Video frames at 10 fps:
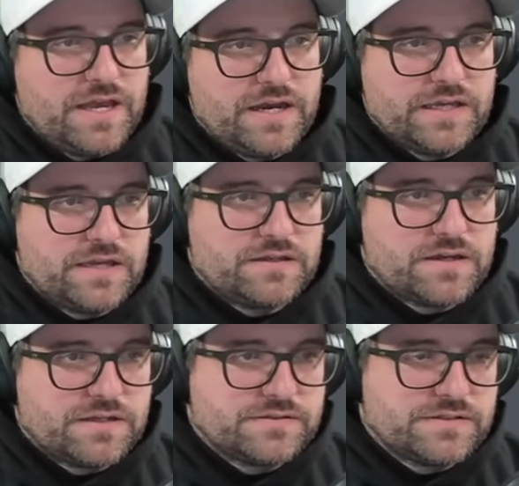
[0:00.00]
Again,
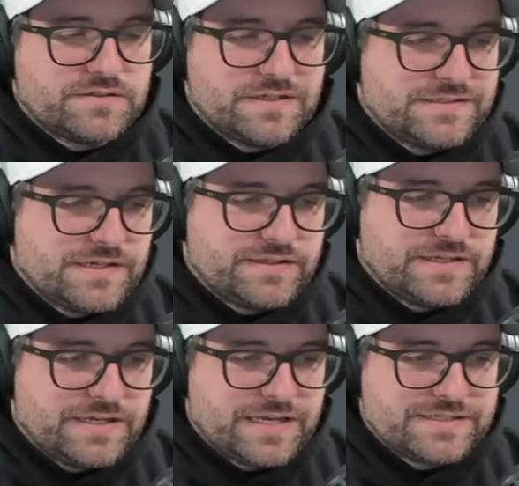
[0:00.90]
guys, it's
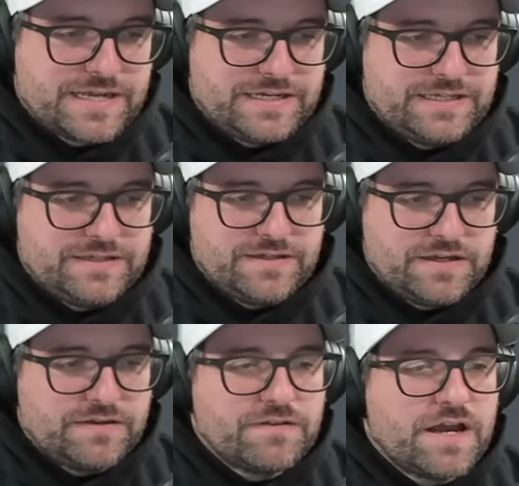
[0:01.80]
nothing against any.
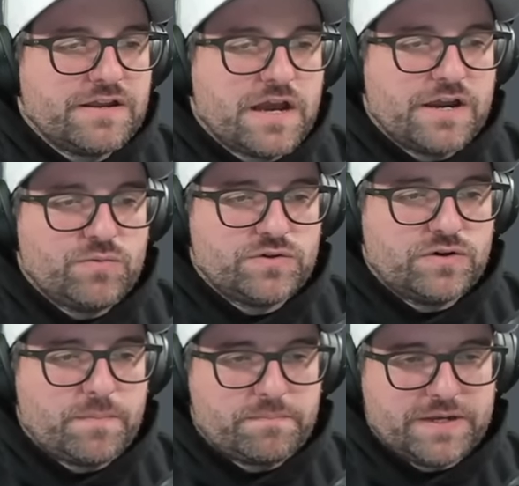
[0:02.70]
Uh, I I
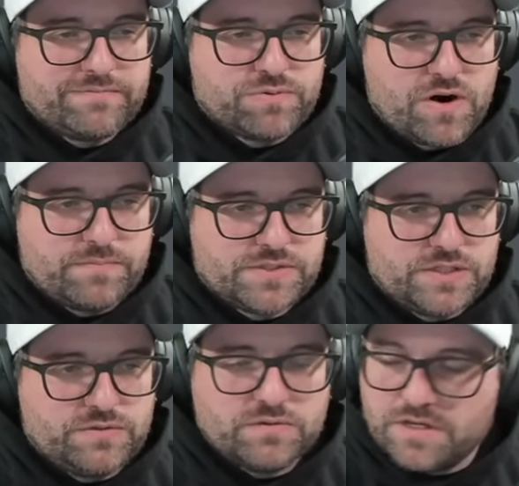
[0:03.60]
will give props
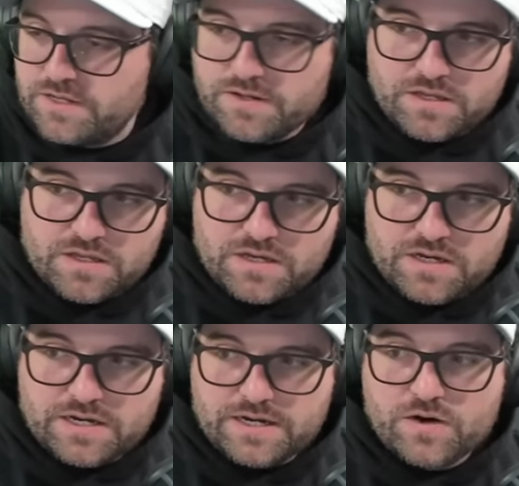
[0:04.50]
to,
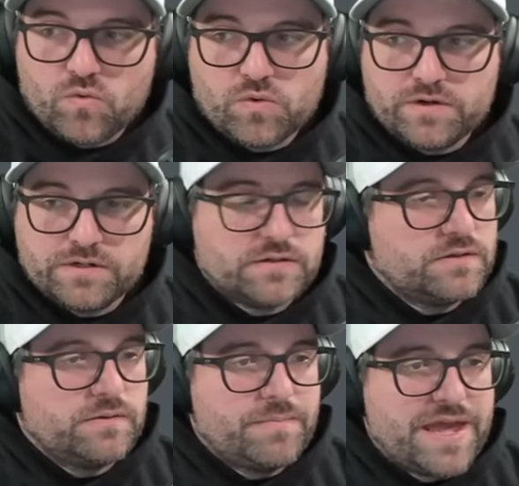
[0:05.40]
uh, or
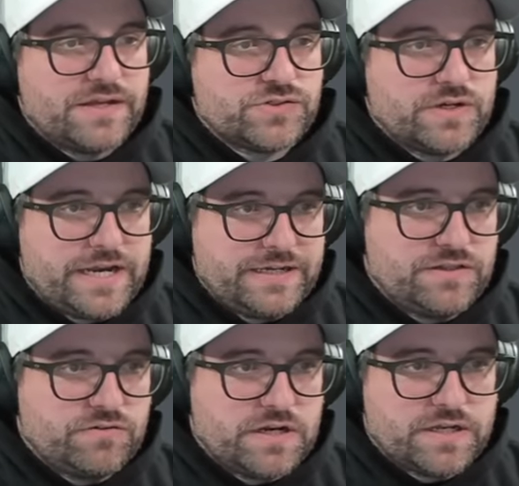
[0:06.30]
bash on any of
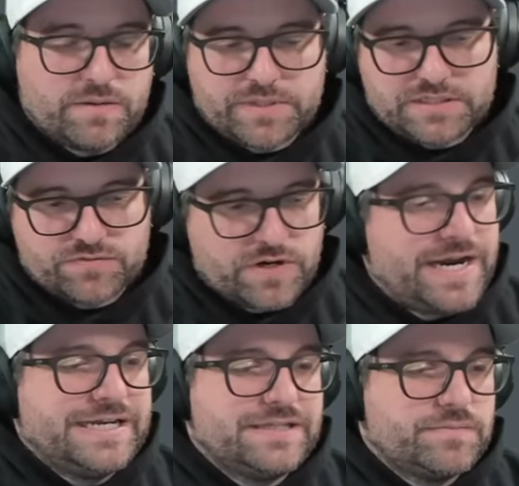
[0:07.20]
the grading companies for
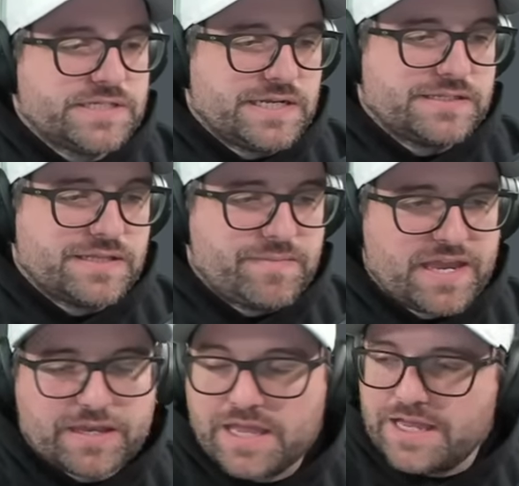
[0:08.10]
any of the mistakes they
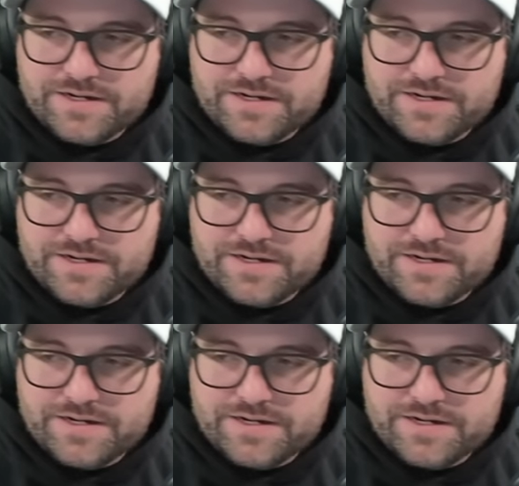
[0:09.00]
make.